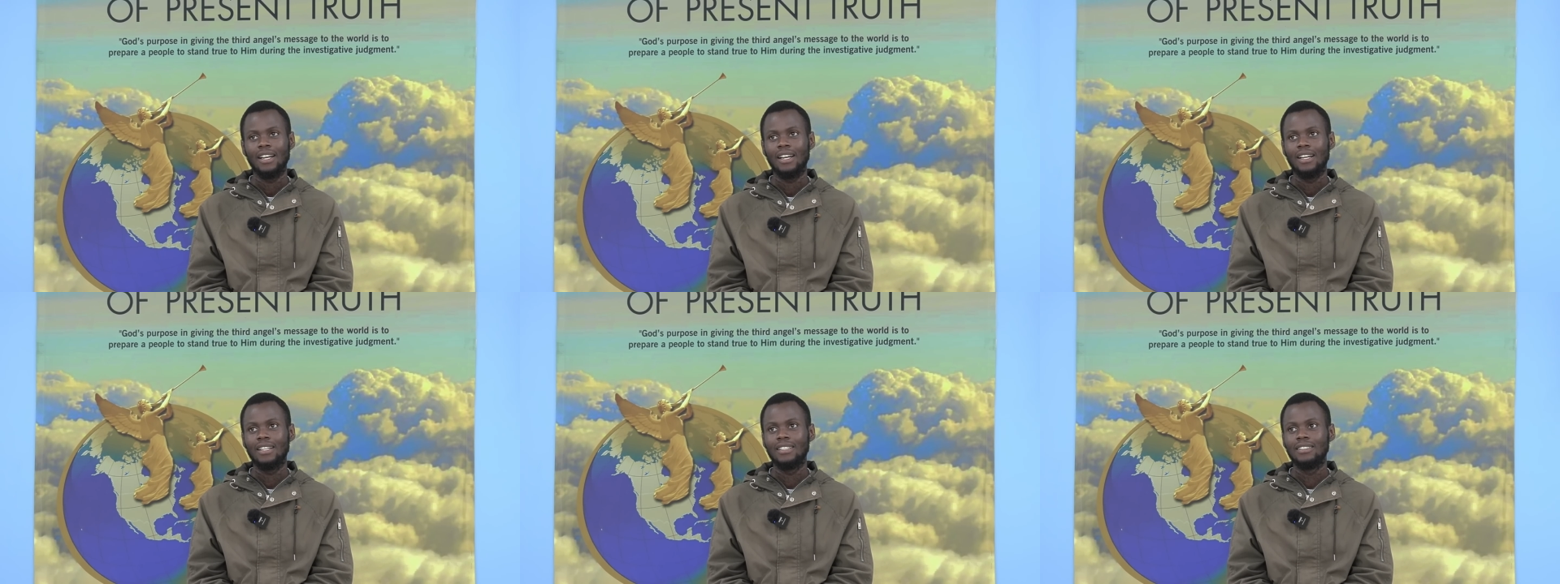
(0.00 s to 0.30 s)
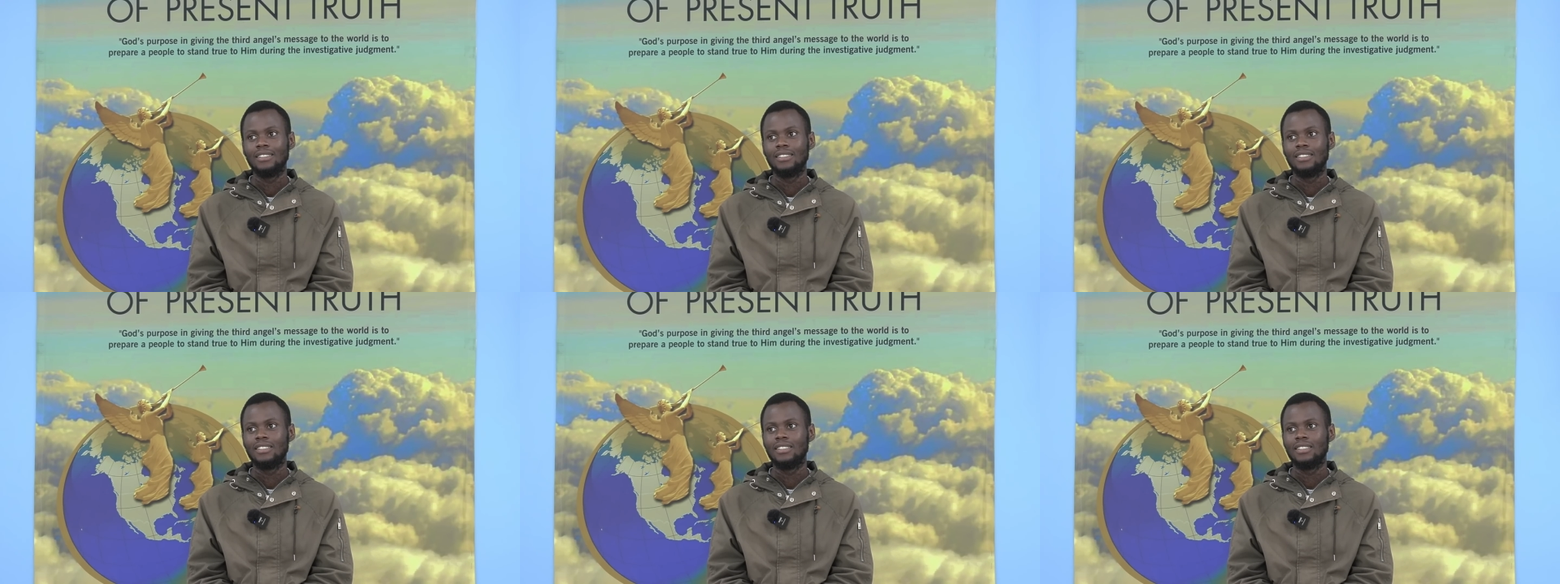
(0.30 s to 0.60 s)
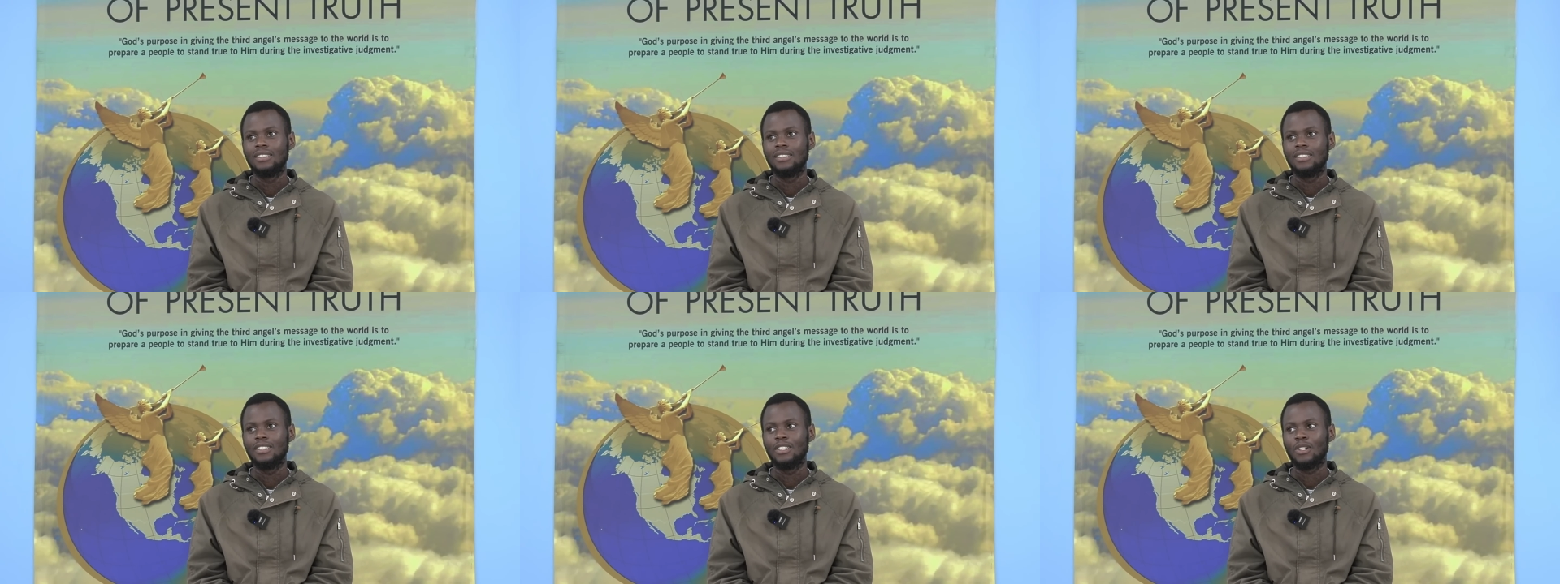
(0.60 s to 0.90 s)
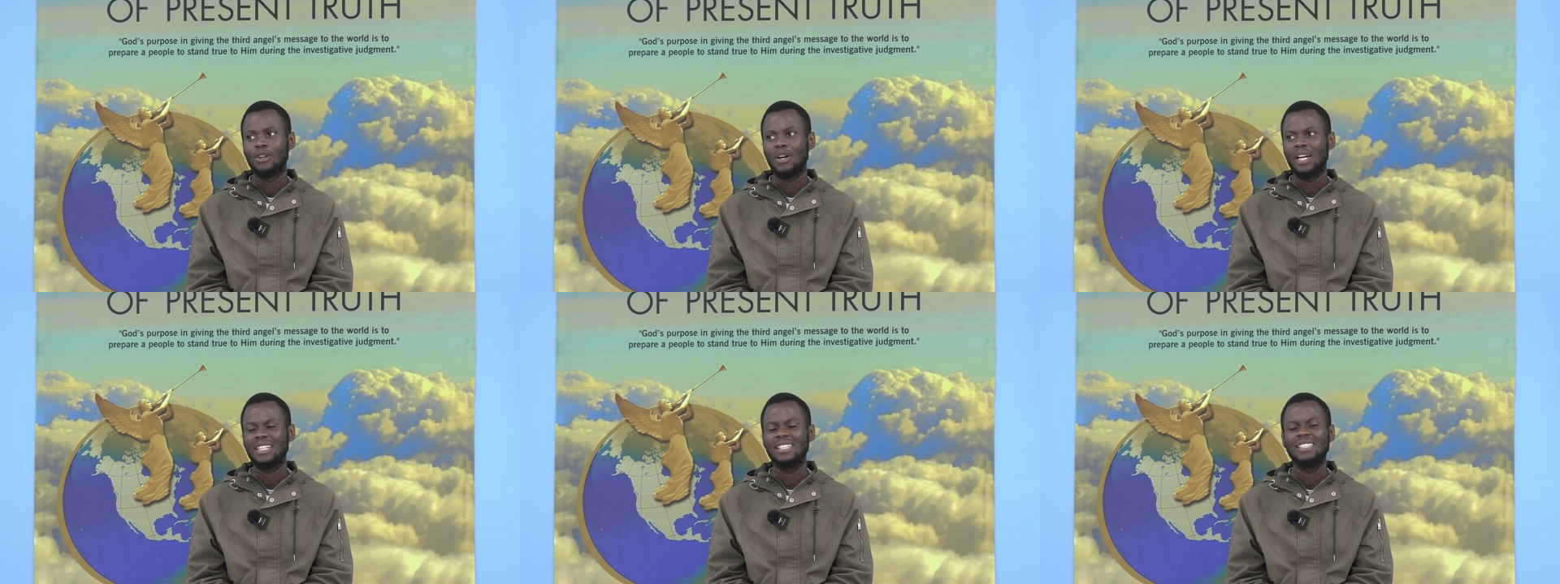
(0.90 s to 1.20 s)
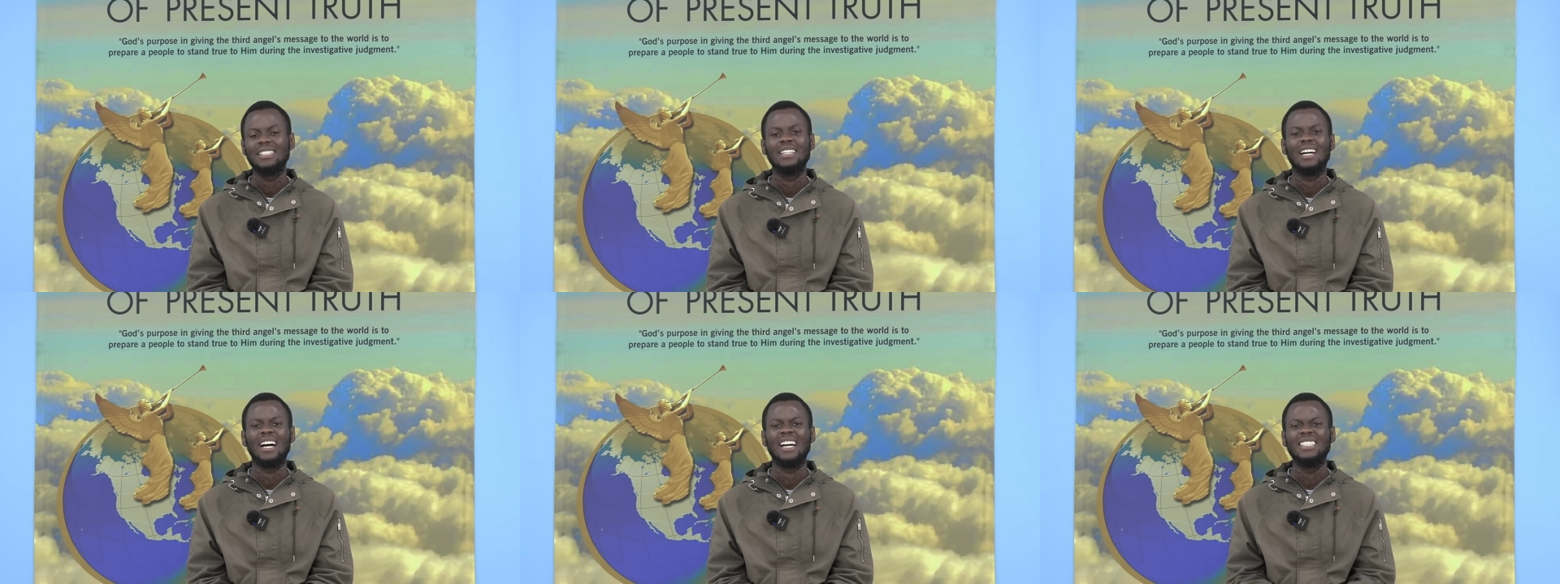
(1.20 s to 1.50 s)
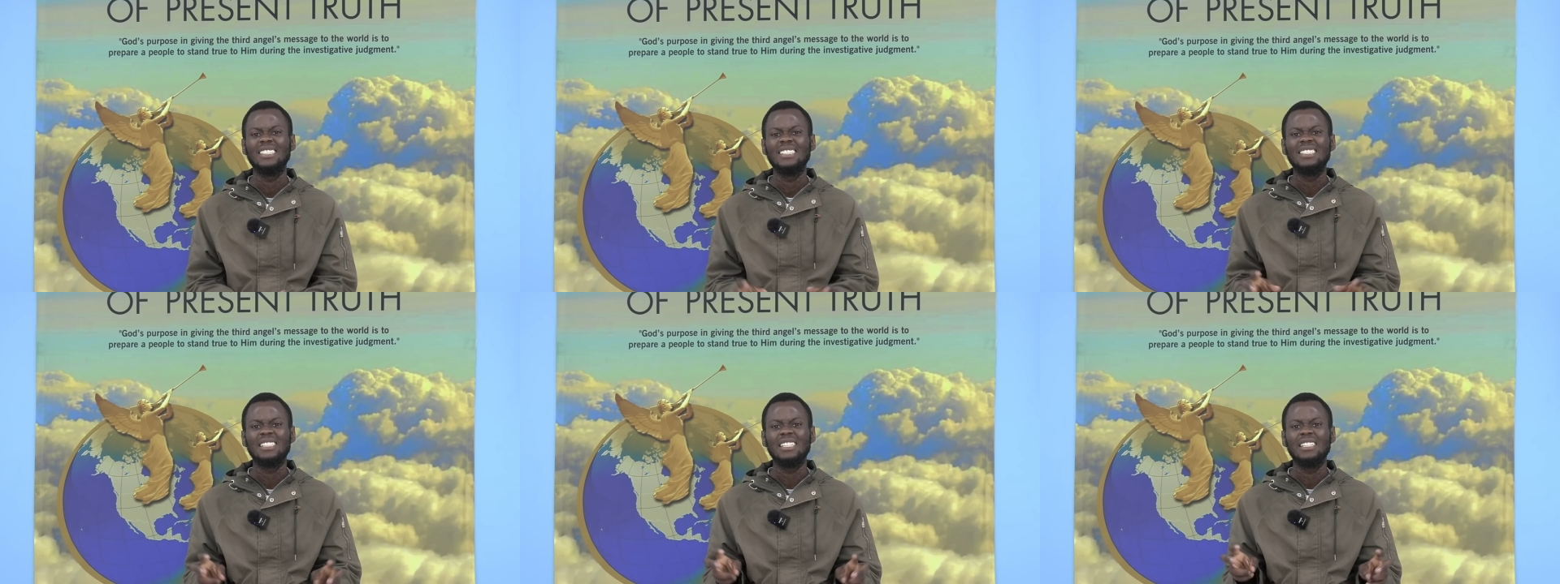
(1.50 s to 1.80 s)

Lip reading: and you know, I didn't